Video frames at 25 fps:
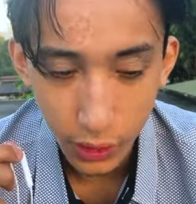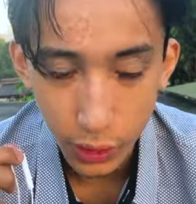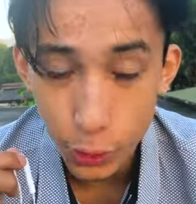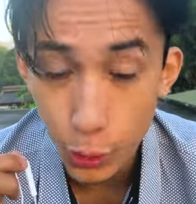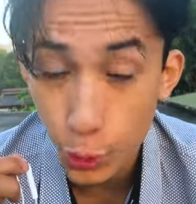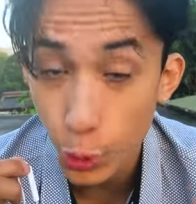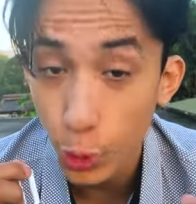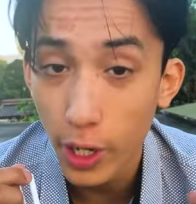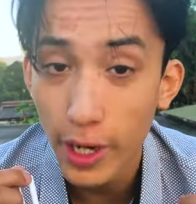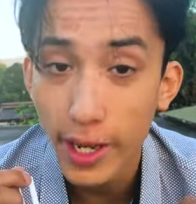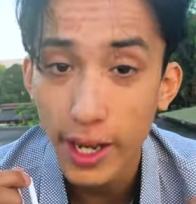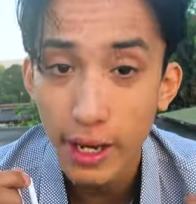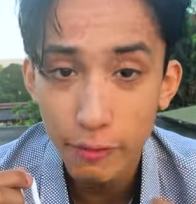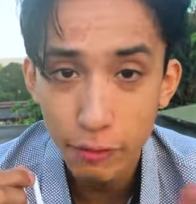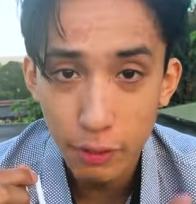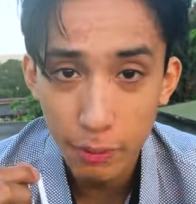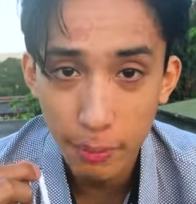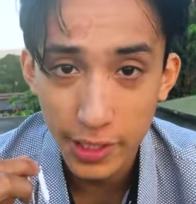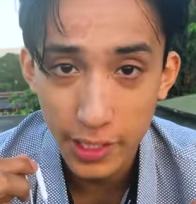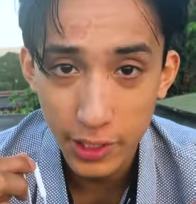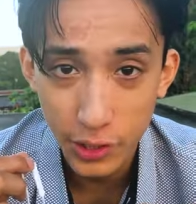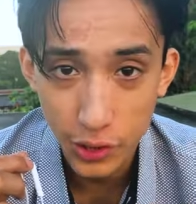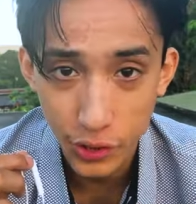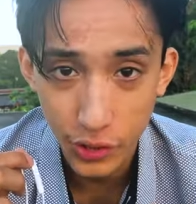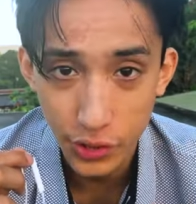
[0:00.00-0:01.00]
try
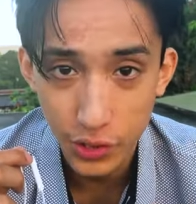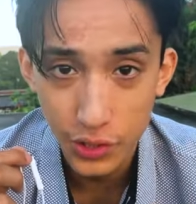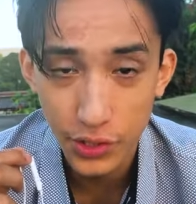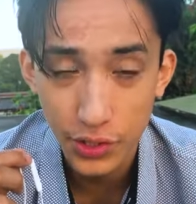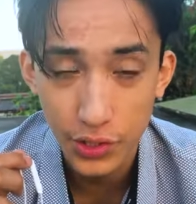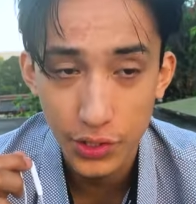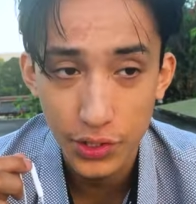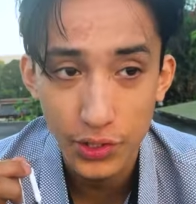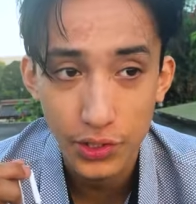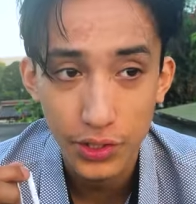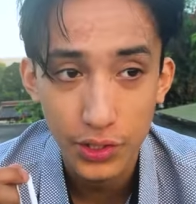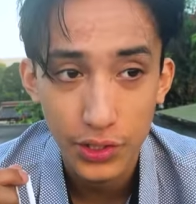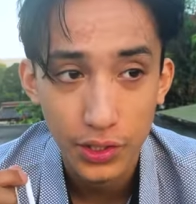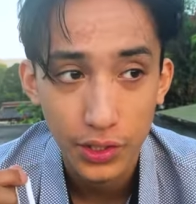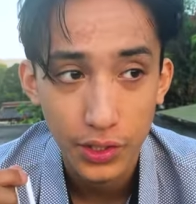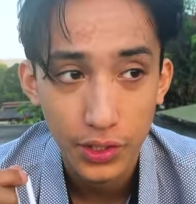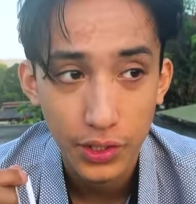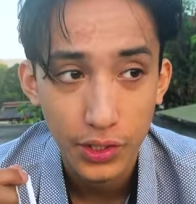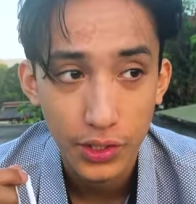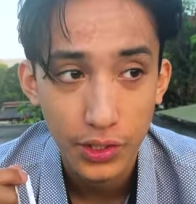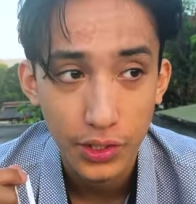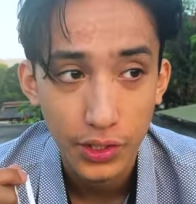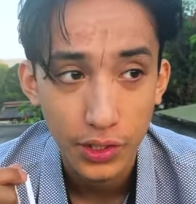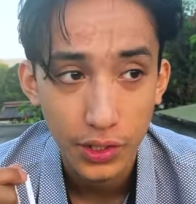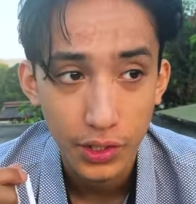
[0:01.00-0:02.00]
affirmations
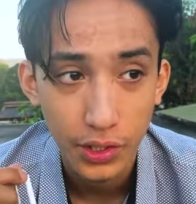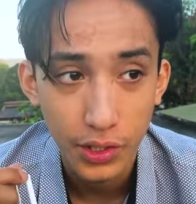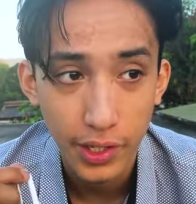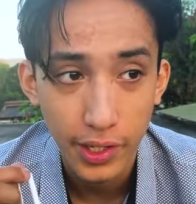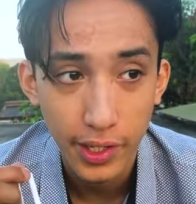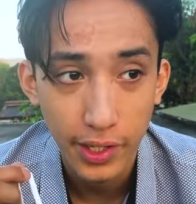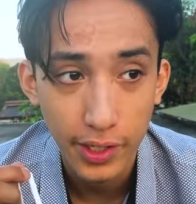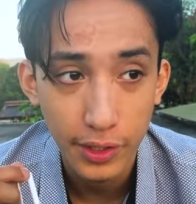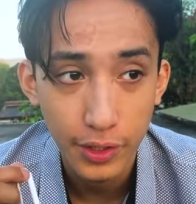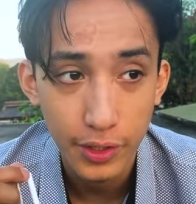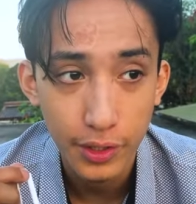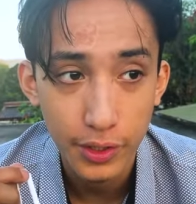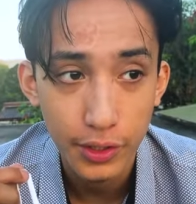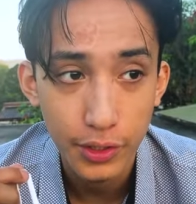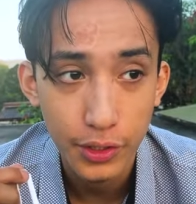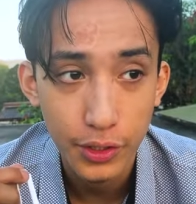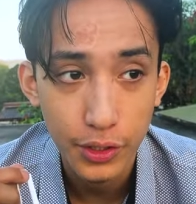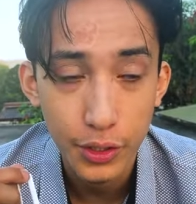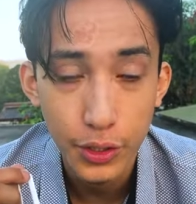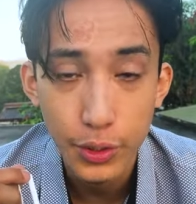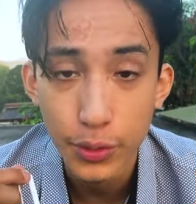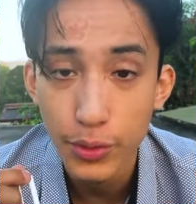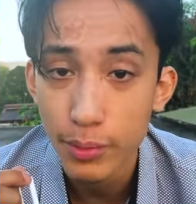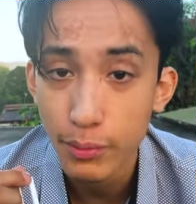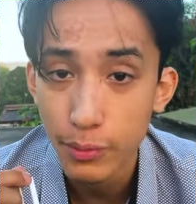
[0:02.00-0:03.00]
and
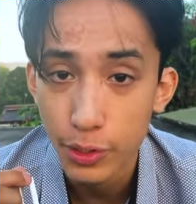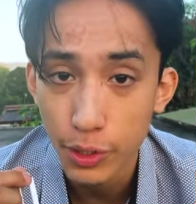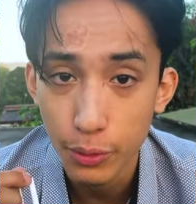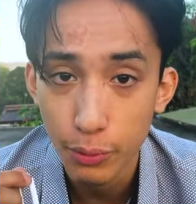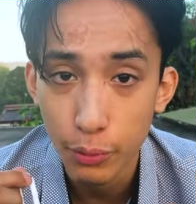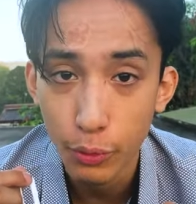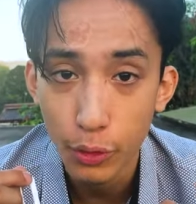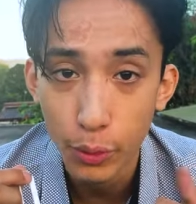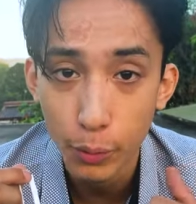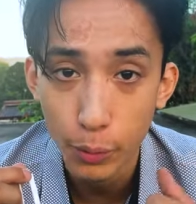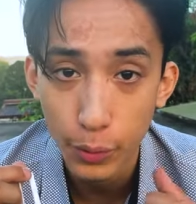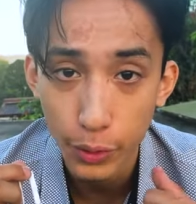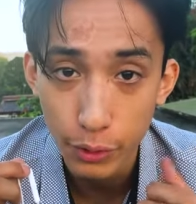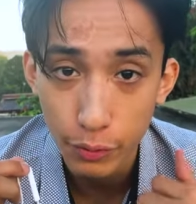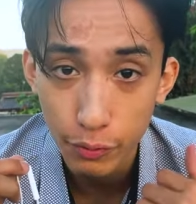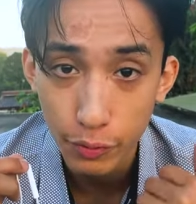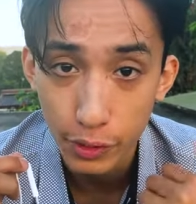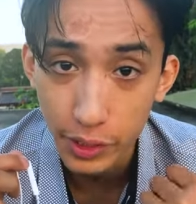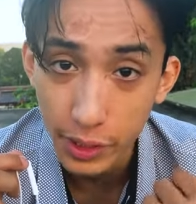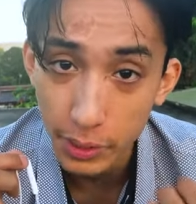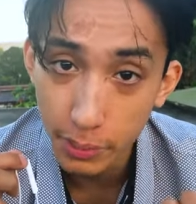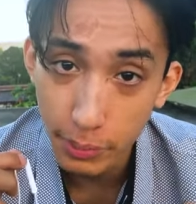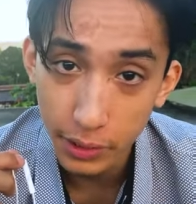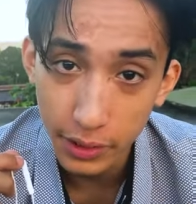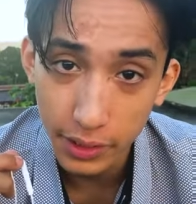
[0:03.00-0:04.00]
do them to the point where you
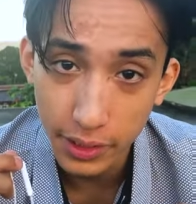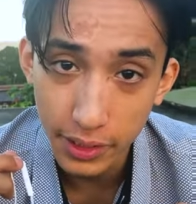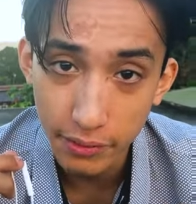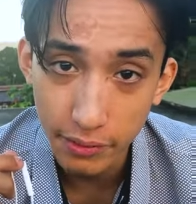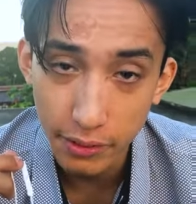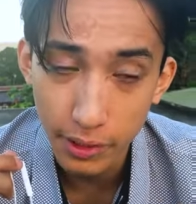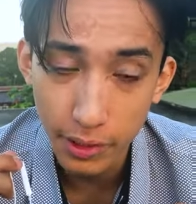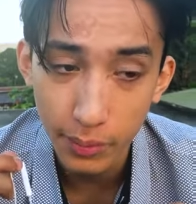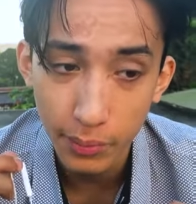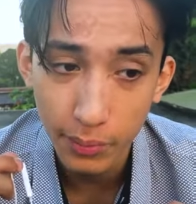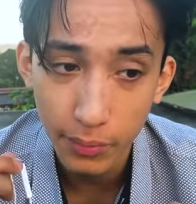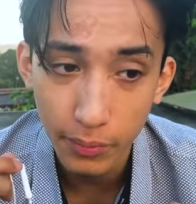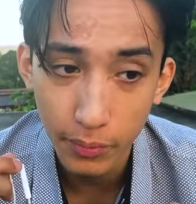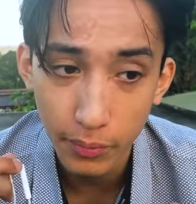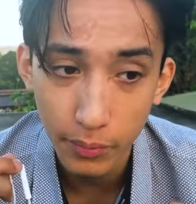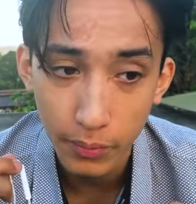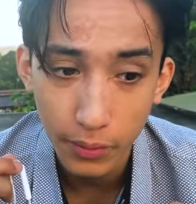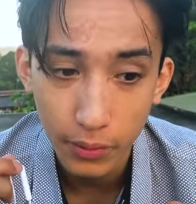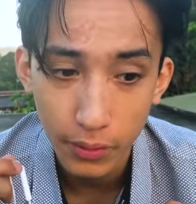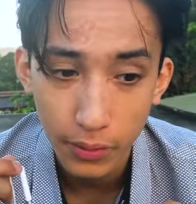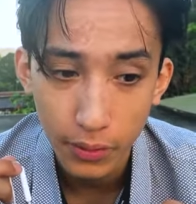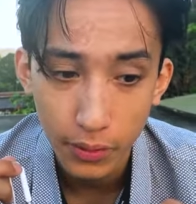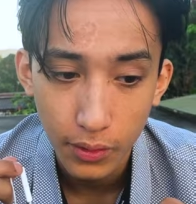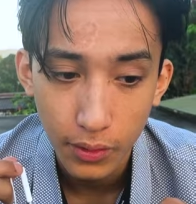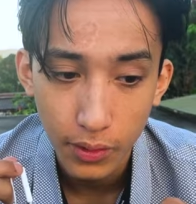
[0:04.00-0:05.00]
really believe them.
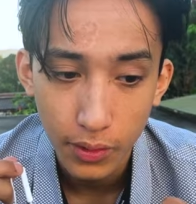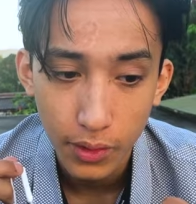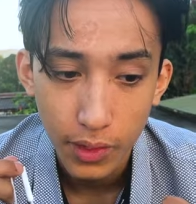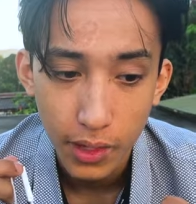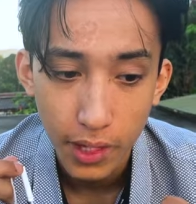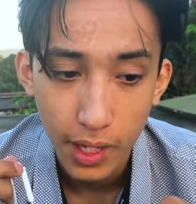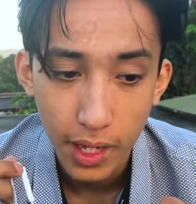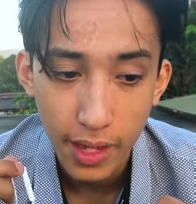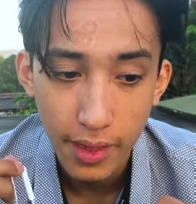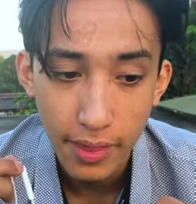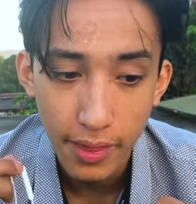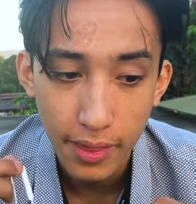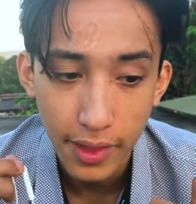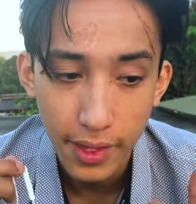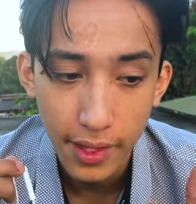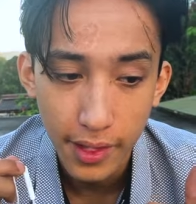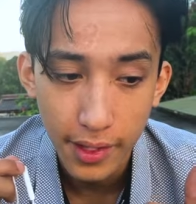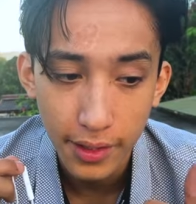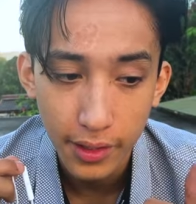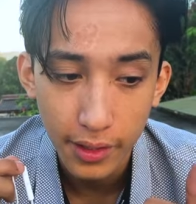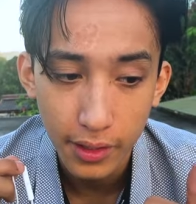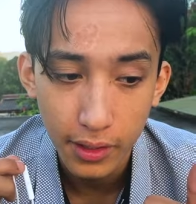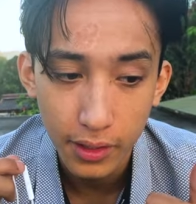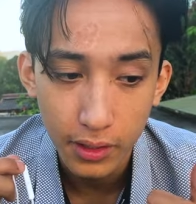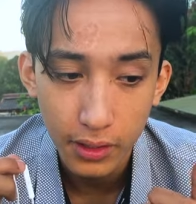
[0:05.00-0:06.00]
And
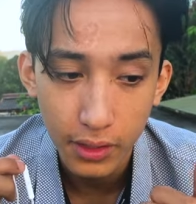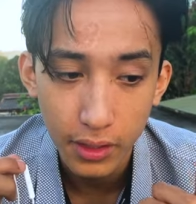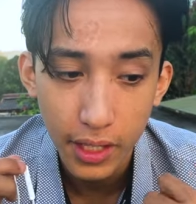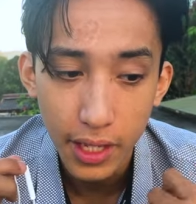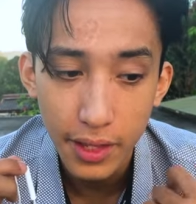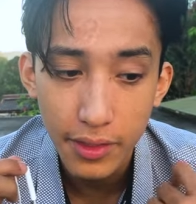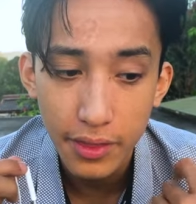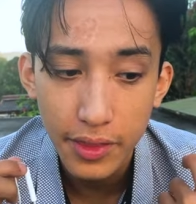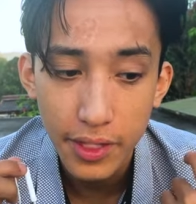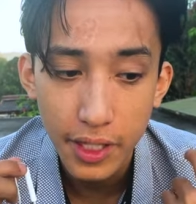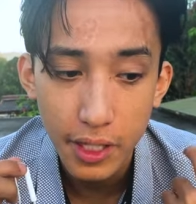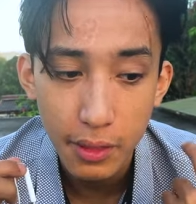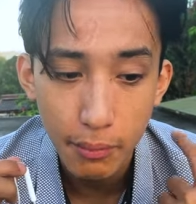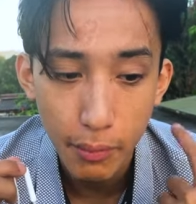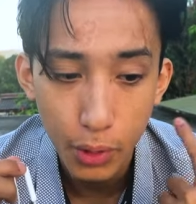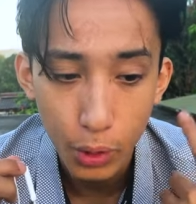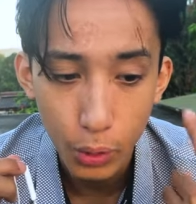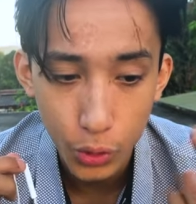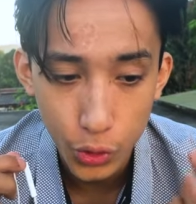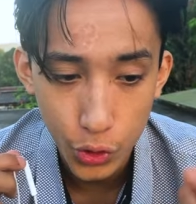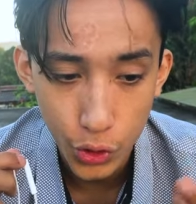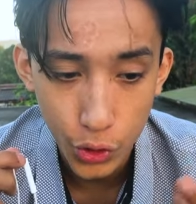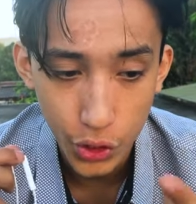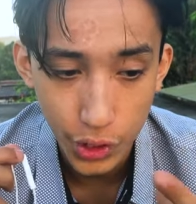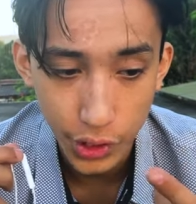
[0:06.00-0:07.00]
then let the
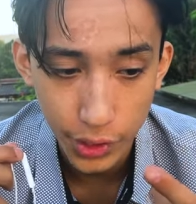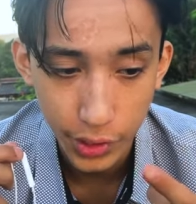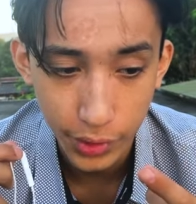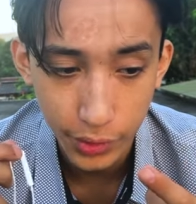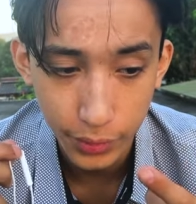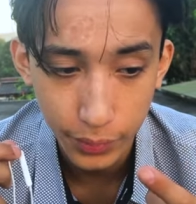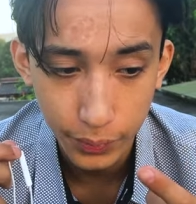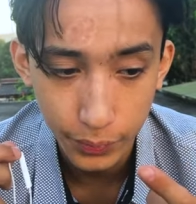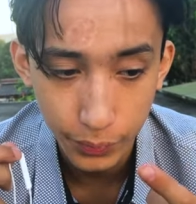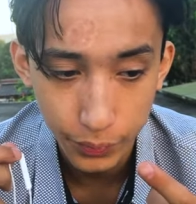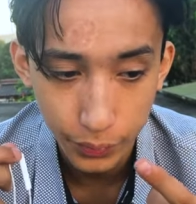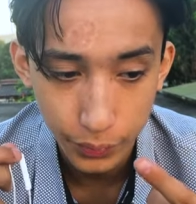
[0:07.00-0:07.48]
emotion